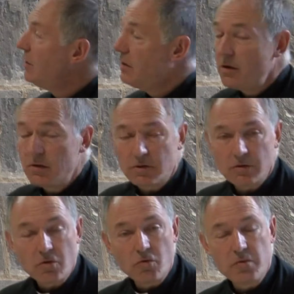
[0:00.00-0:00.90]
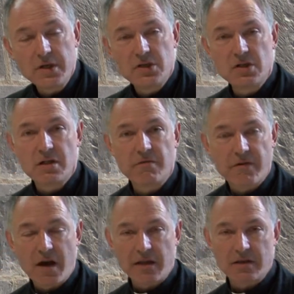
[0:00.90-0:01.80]
look always to the
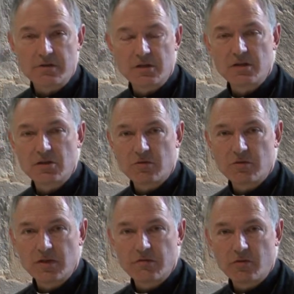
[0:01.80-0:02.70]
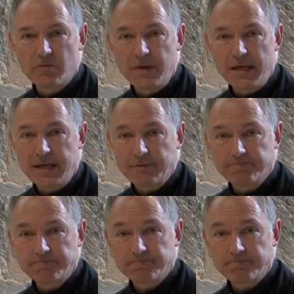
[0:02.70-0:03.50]
Father as the source of all being.